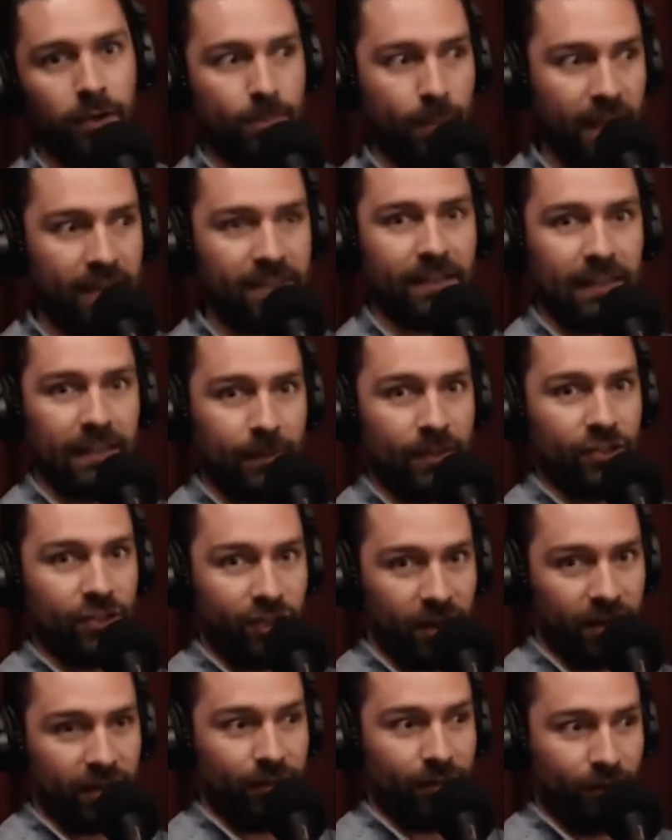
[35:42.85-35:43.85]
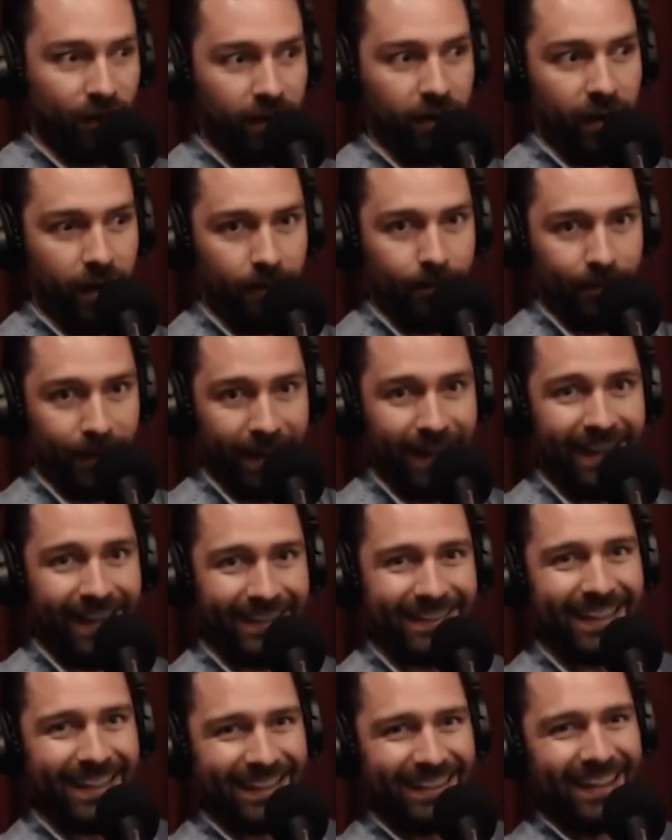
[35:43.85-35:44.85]
It means basically means shut the fuck gonna, up. Someone's
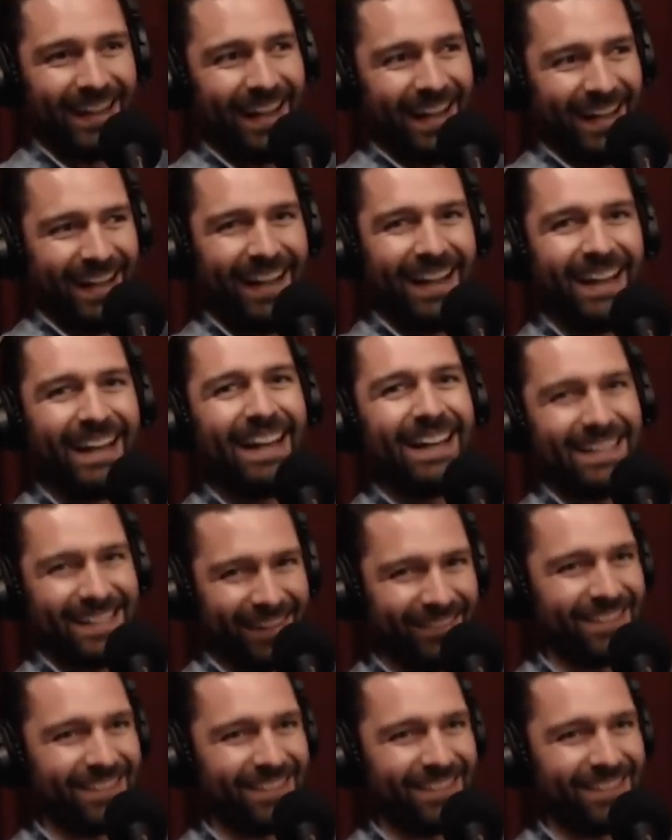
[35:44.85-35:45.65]
going to tell you some secrets.